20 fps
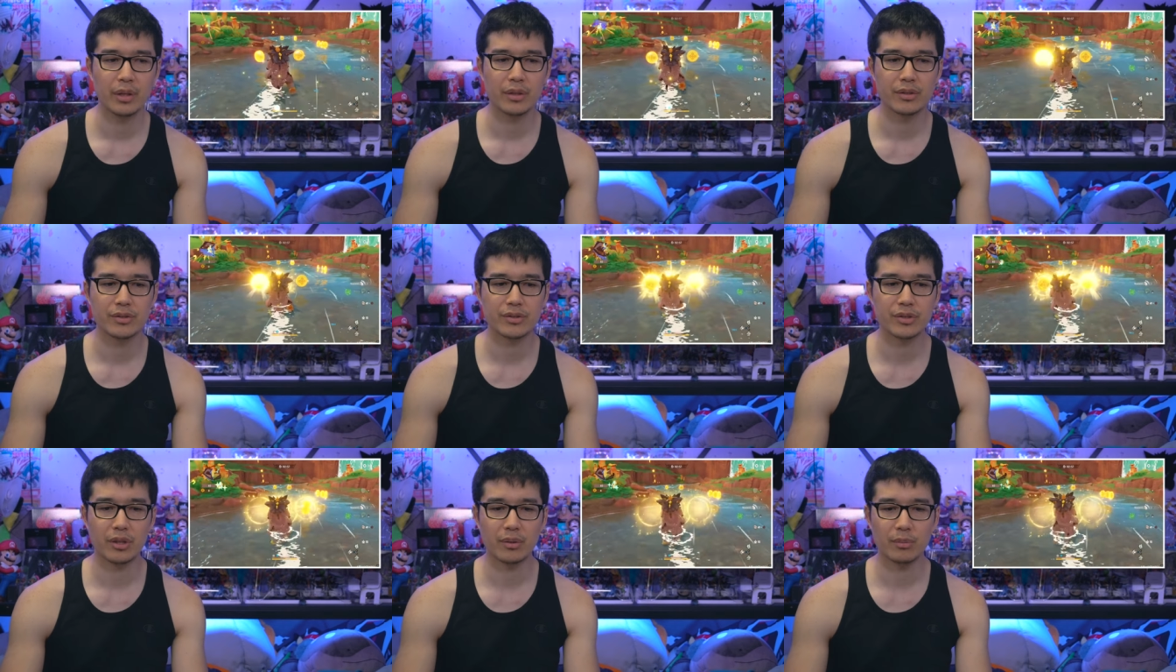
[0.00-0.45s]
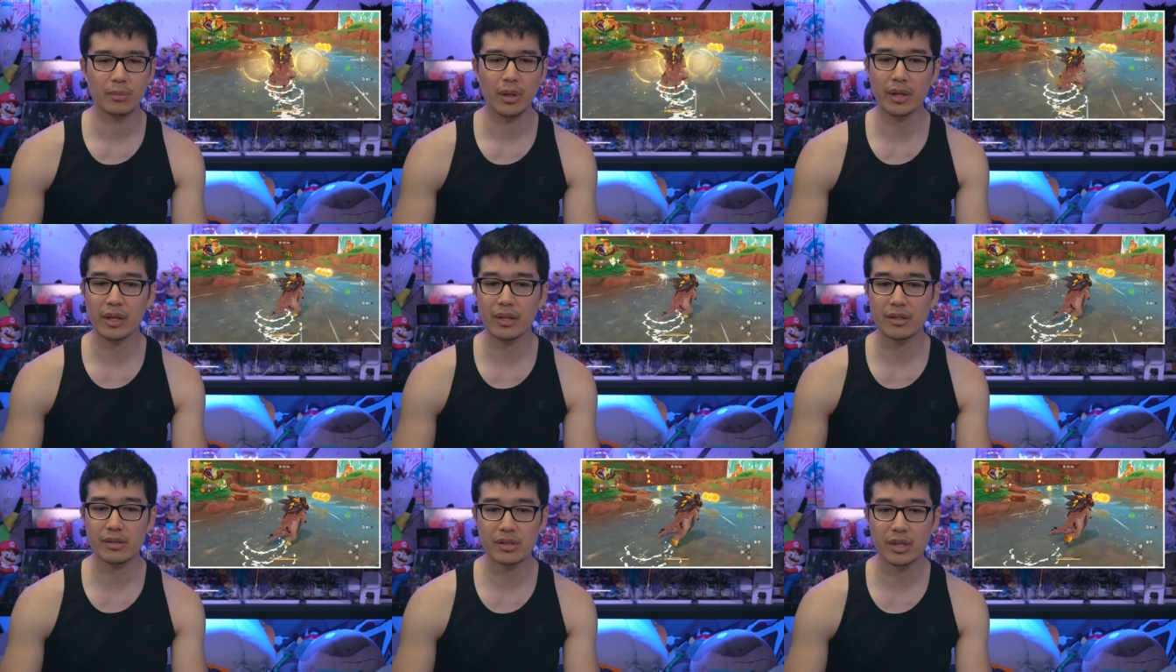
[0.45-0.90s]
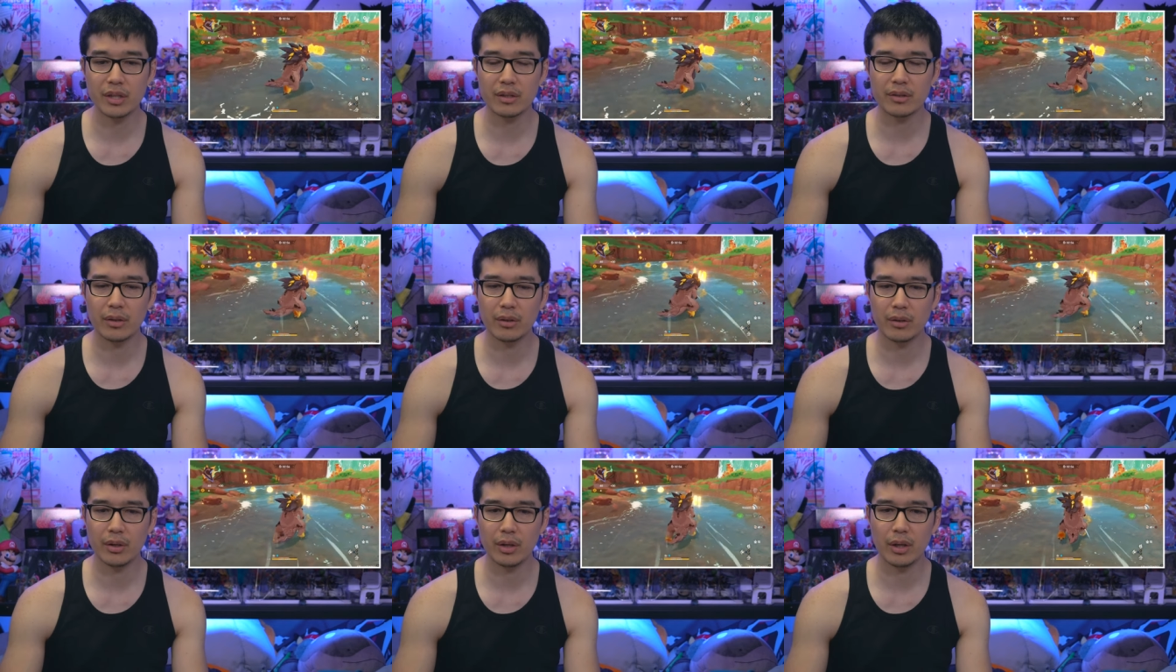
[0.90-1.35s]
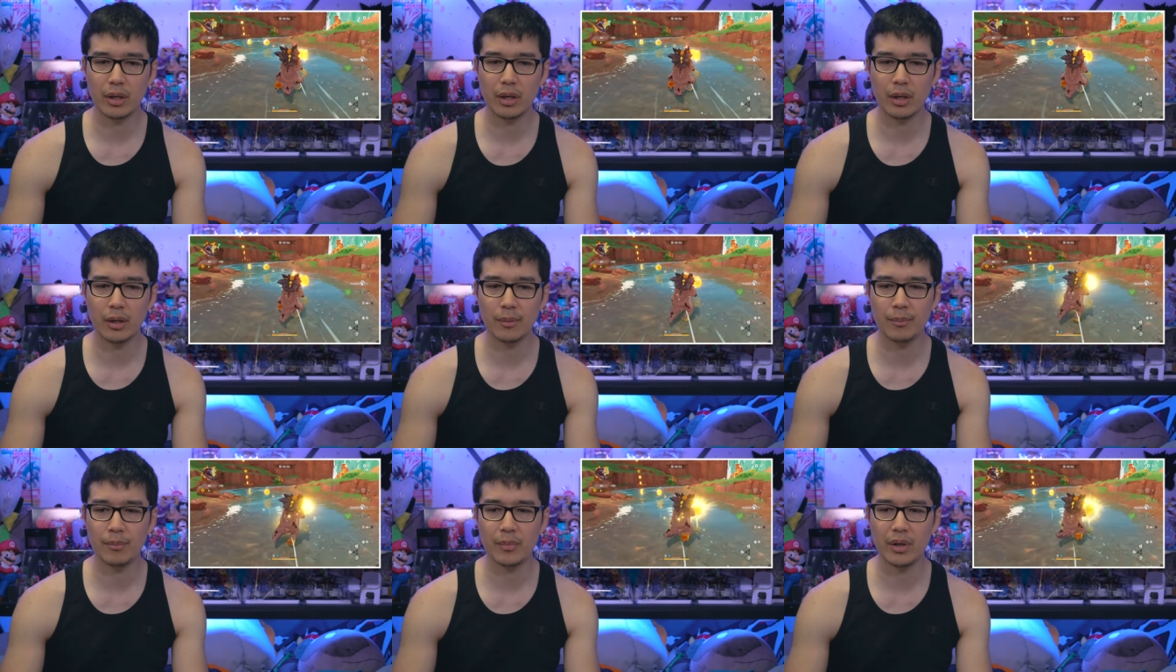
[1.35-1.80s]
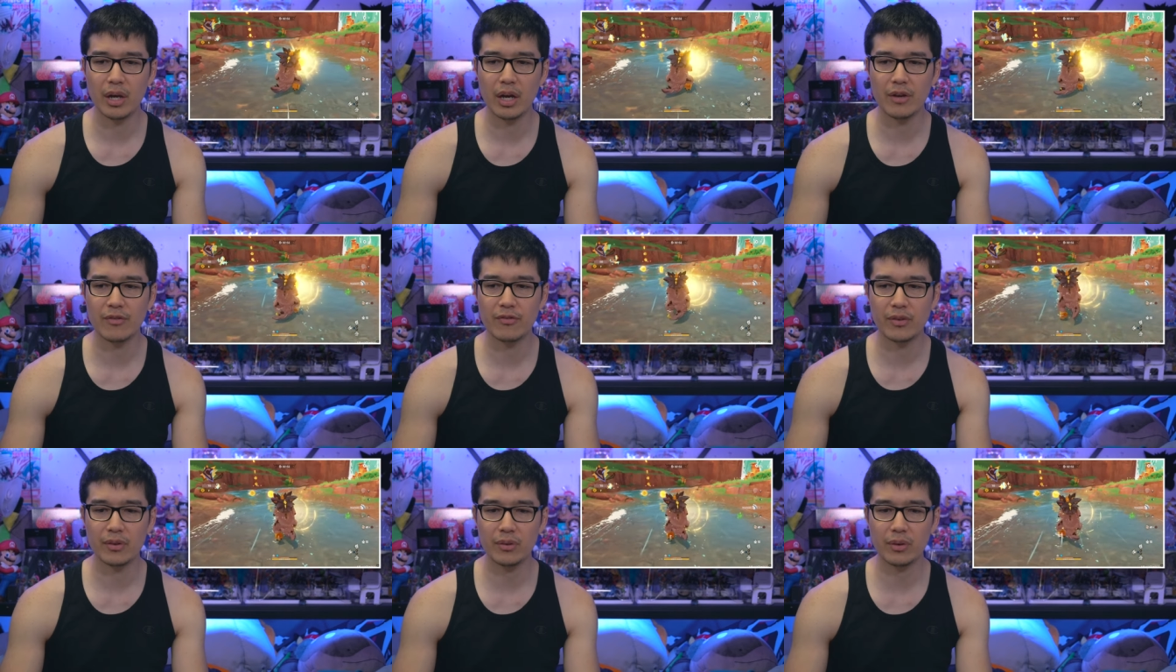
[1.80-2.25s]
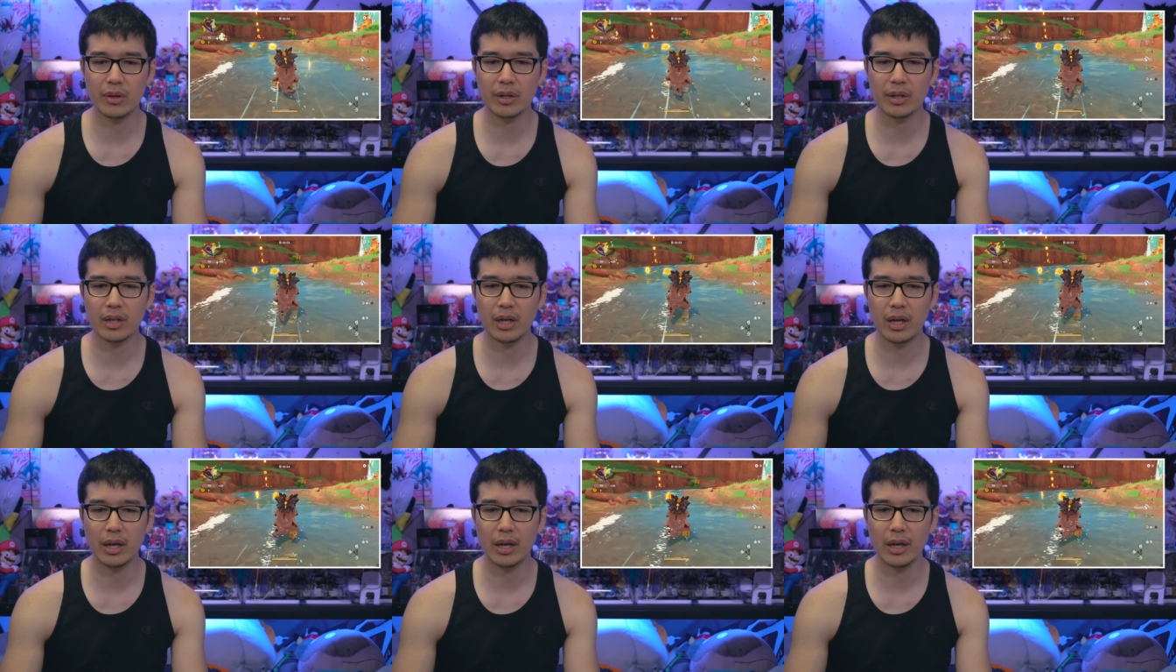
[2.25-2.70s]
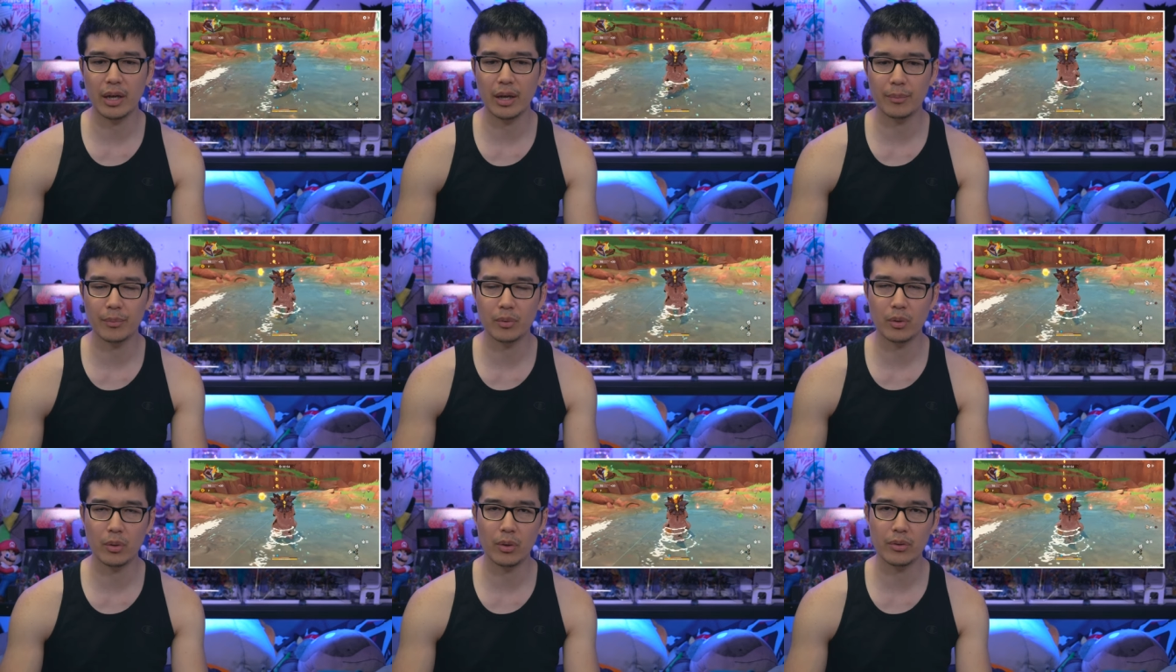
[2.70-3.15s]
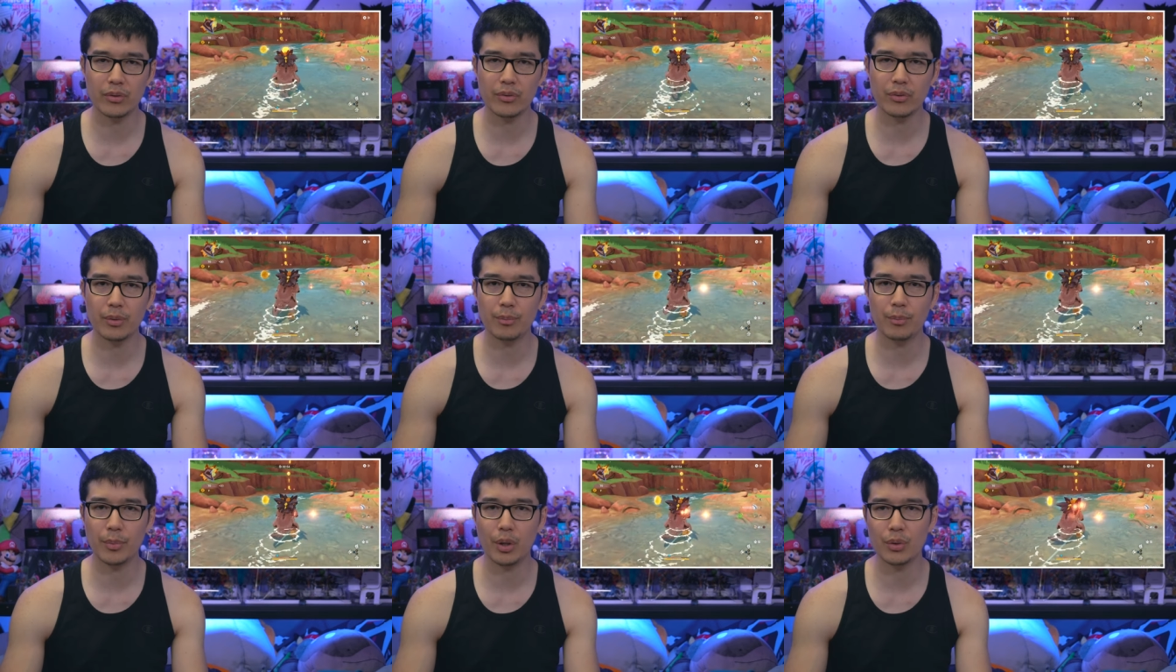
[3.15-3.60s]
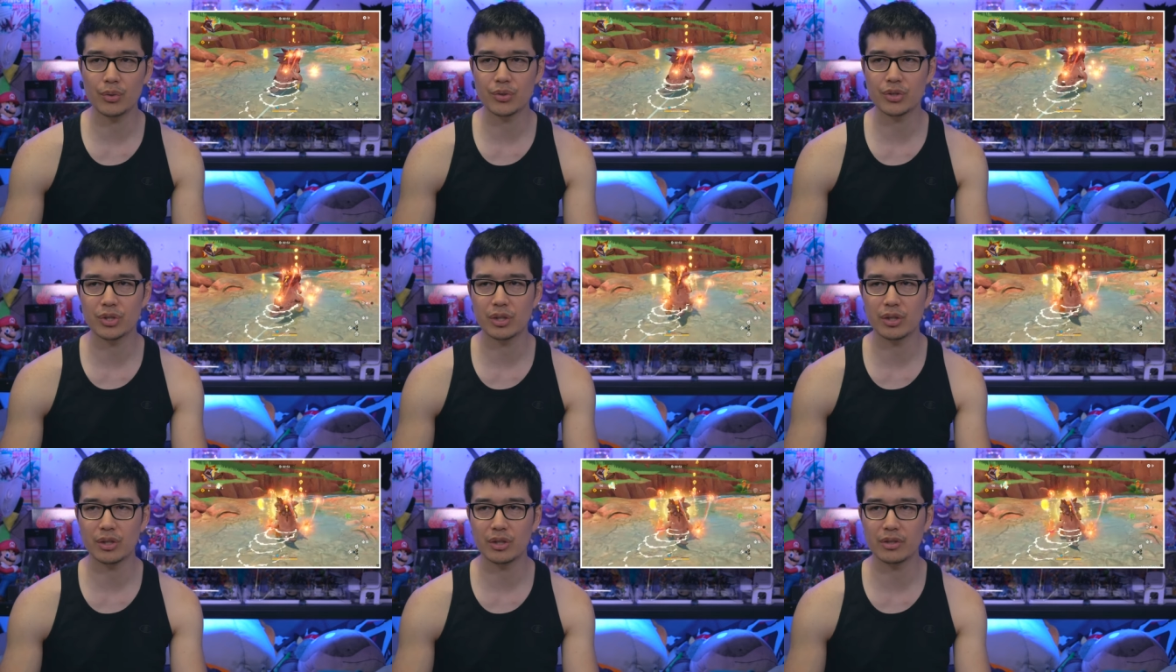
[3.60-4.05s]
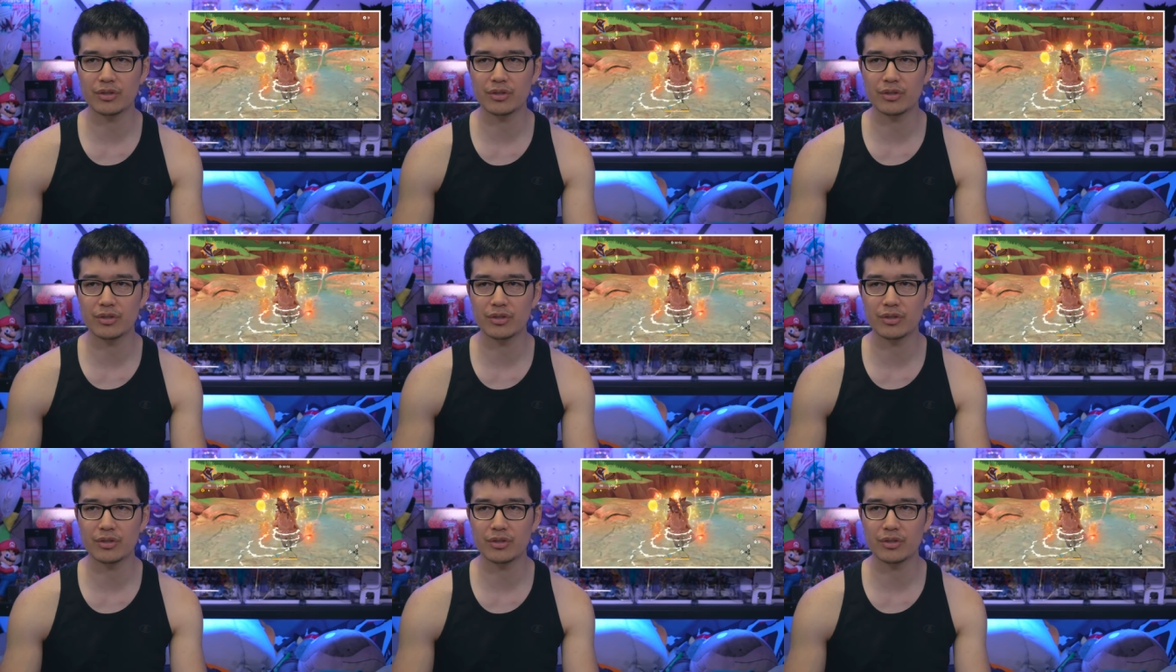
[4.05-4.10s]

So like I said though, um, I feel like I am going through the motion.